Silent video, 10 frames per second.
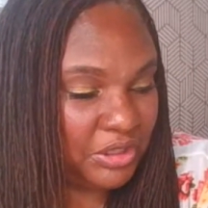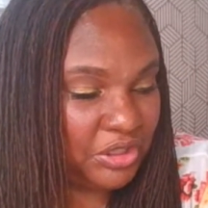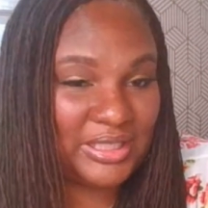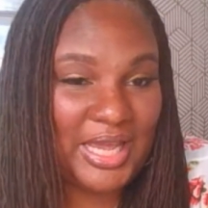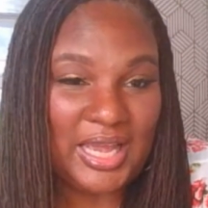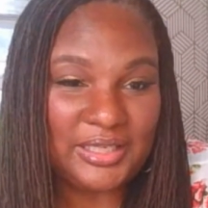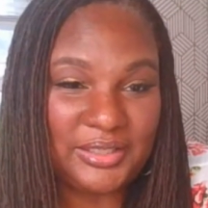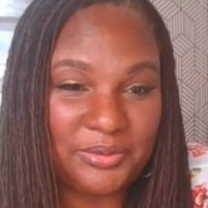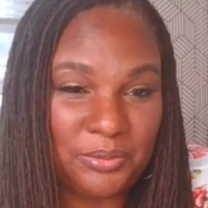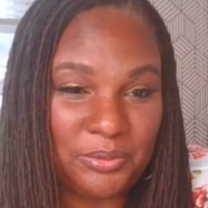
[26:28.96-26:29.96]

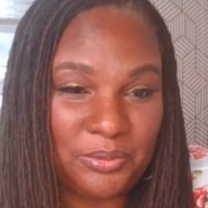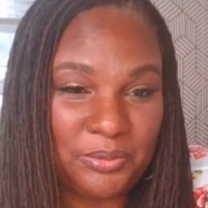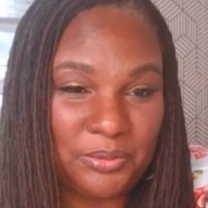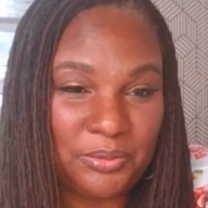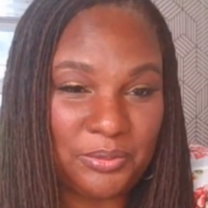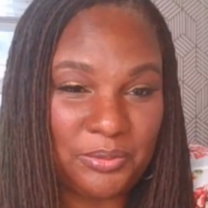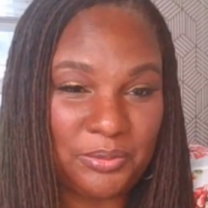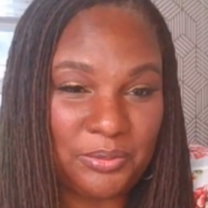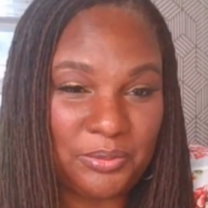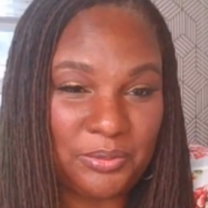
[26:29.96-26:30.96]
So if you want to check the
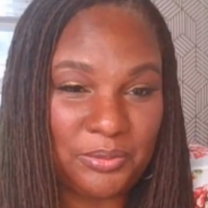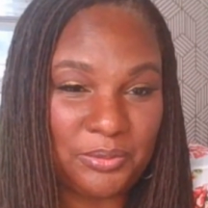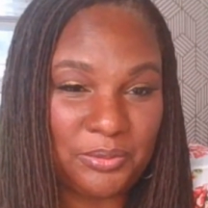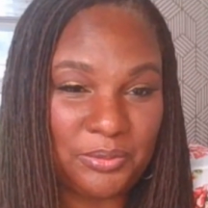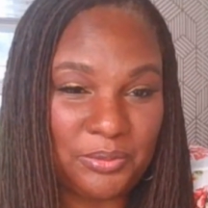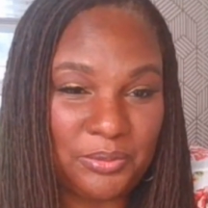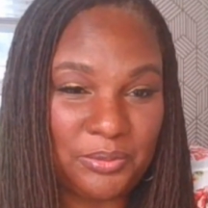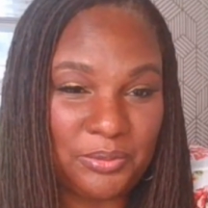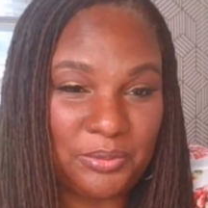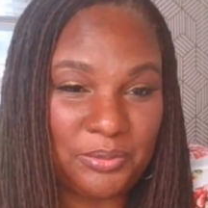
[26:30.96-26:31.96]
tags on our
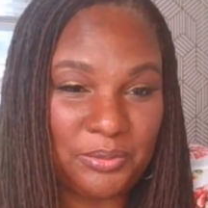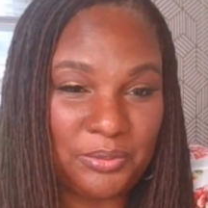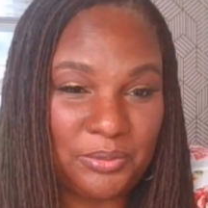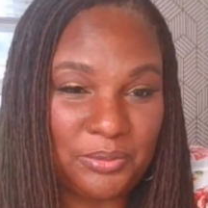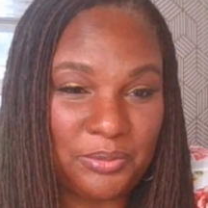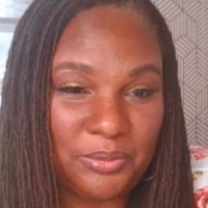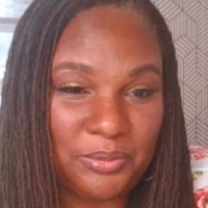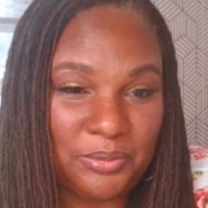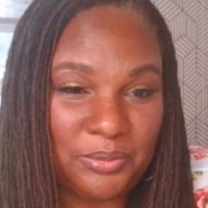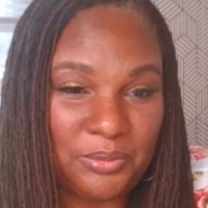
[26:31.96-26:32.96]
IG page, you'll
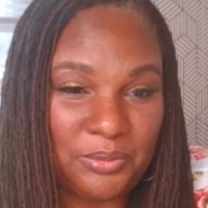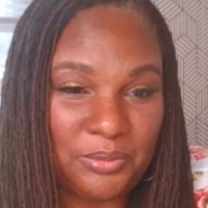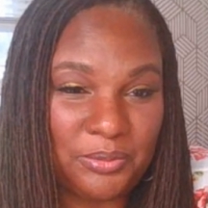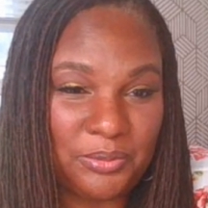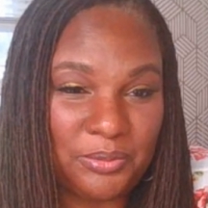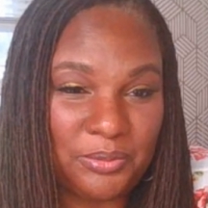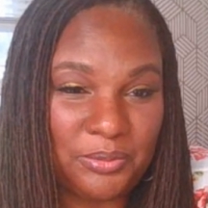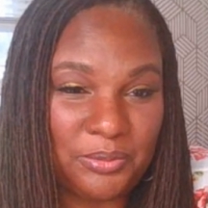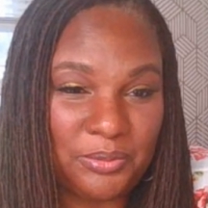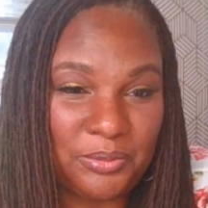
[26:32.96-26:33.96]
see
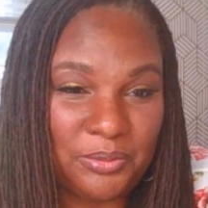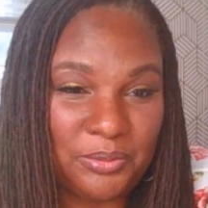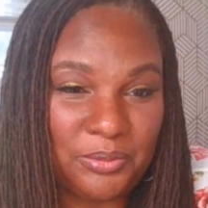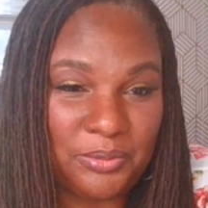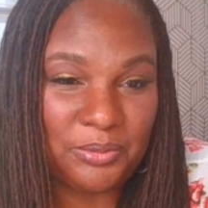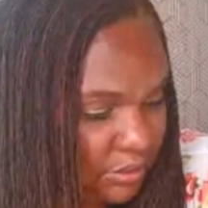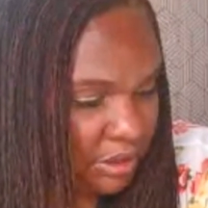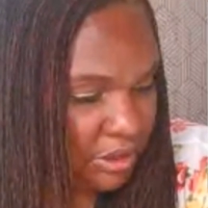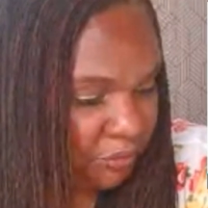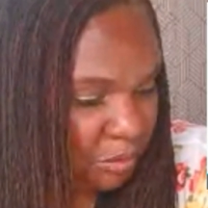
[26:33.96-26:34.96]
her progress.
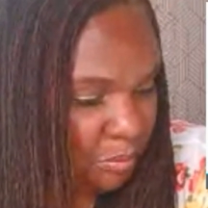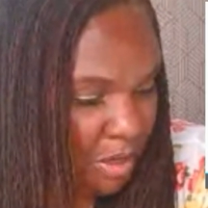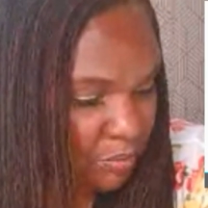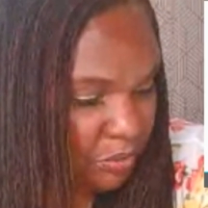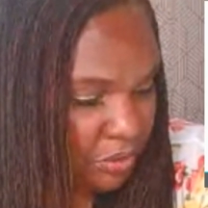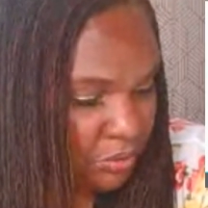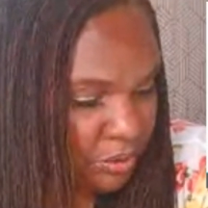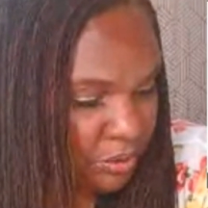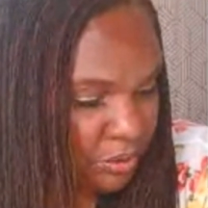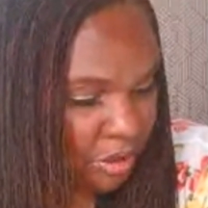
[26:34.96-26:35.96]
Can y'all remember,
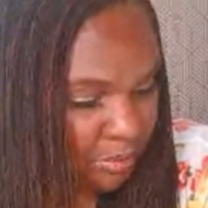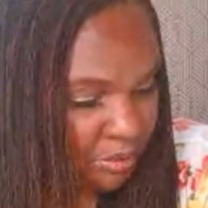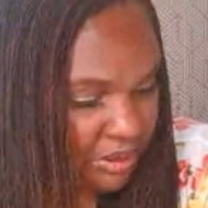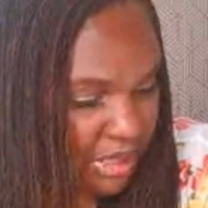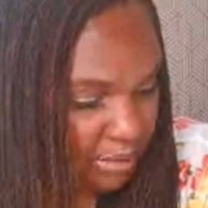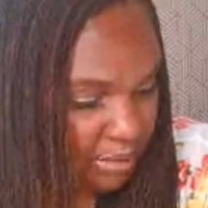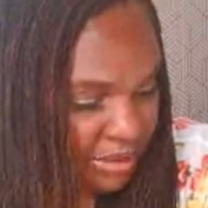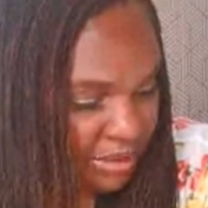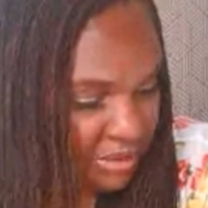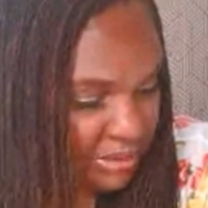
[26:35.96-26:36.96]
who can drop in the
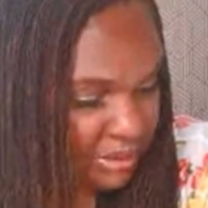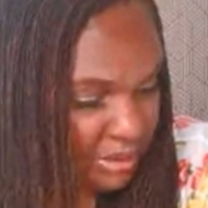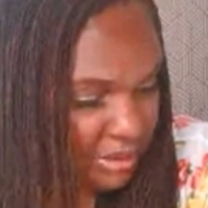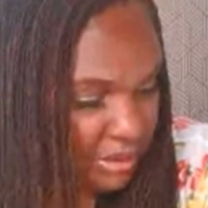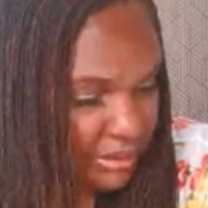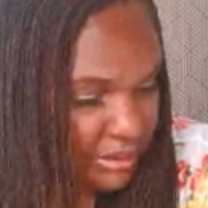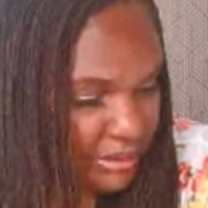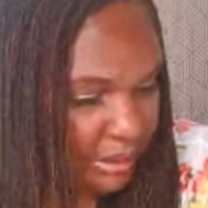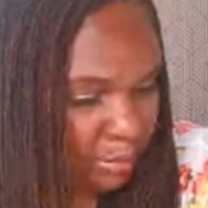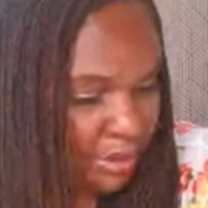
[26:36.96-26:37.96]
comments
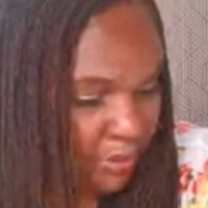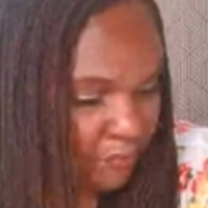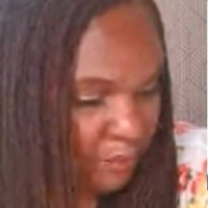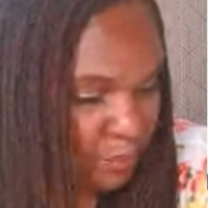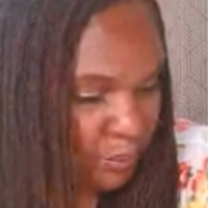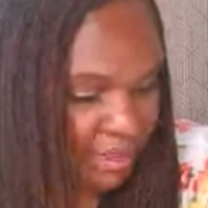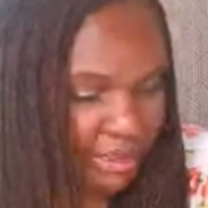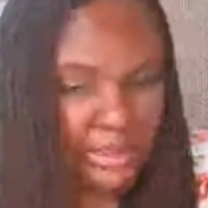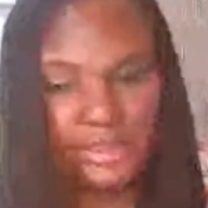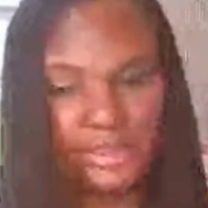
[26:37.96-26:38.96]
some of the
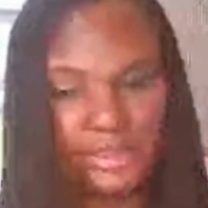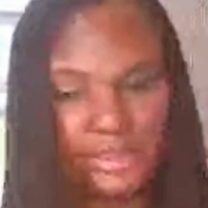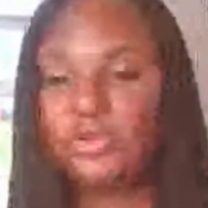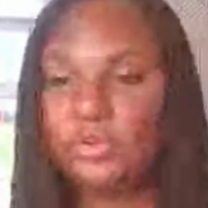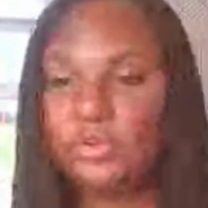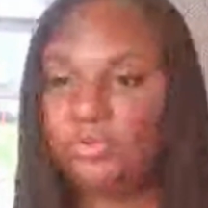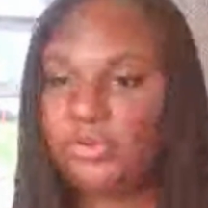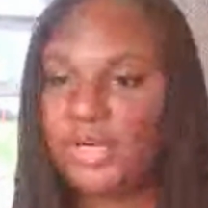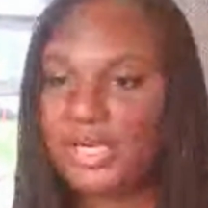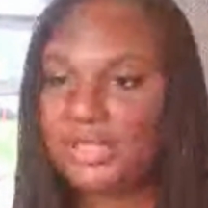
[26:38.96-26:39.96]
ways to
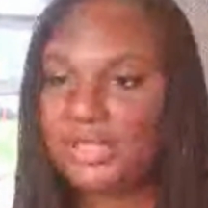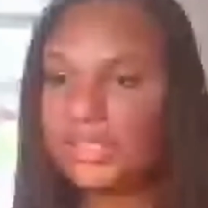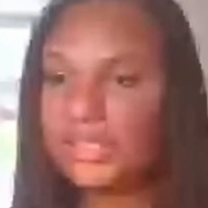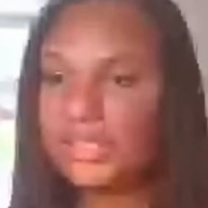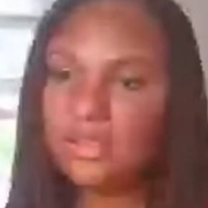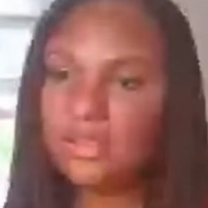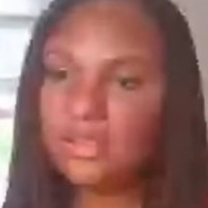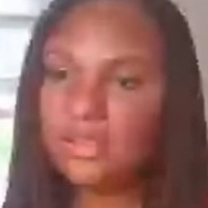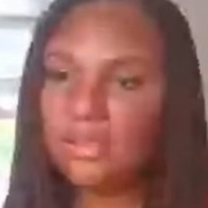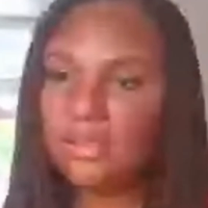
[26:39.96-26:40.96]
correct
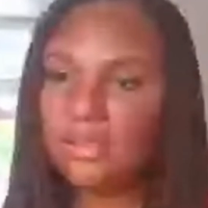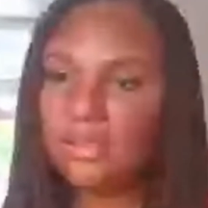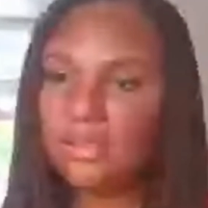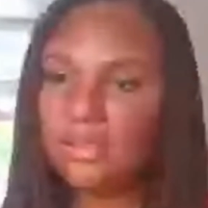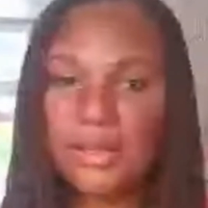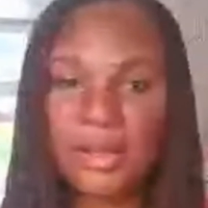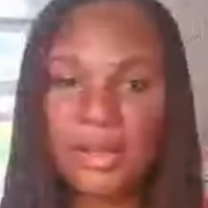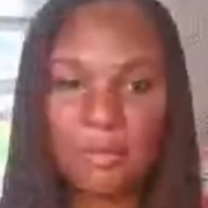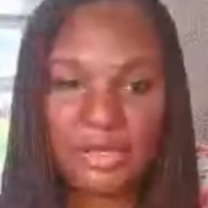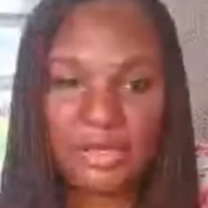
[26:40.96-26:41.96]

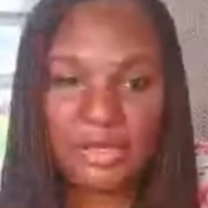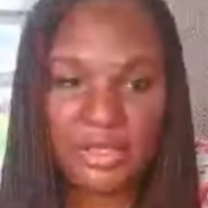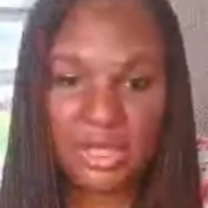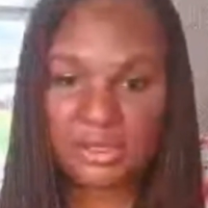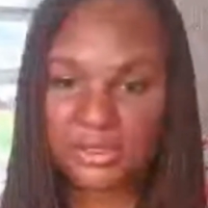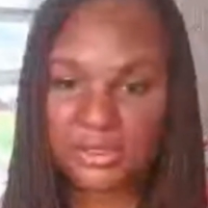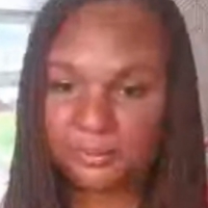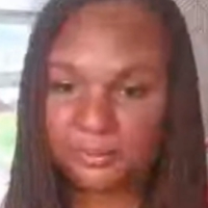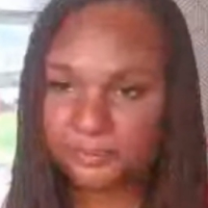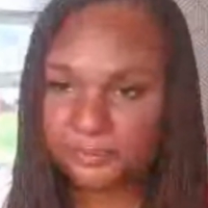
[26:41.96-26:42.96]
microlocs
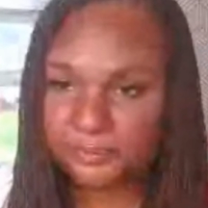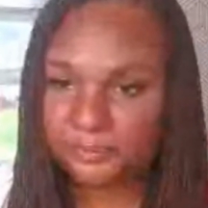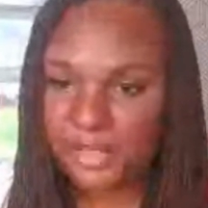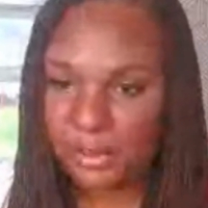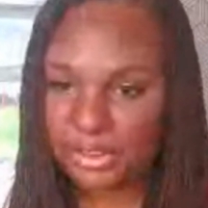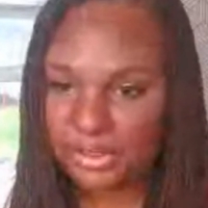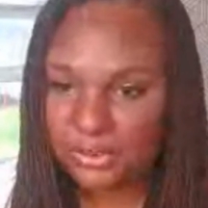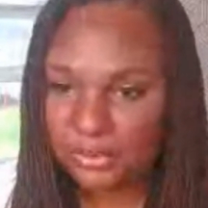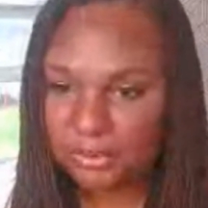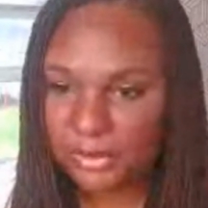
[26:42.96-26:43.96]
that we just
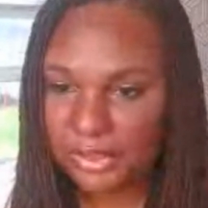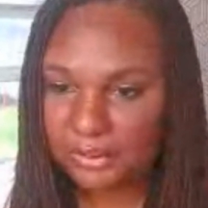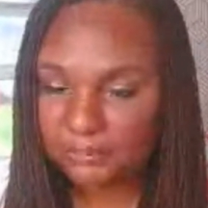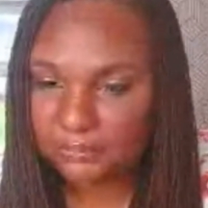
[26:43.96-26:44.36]
talked about?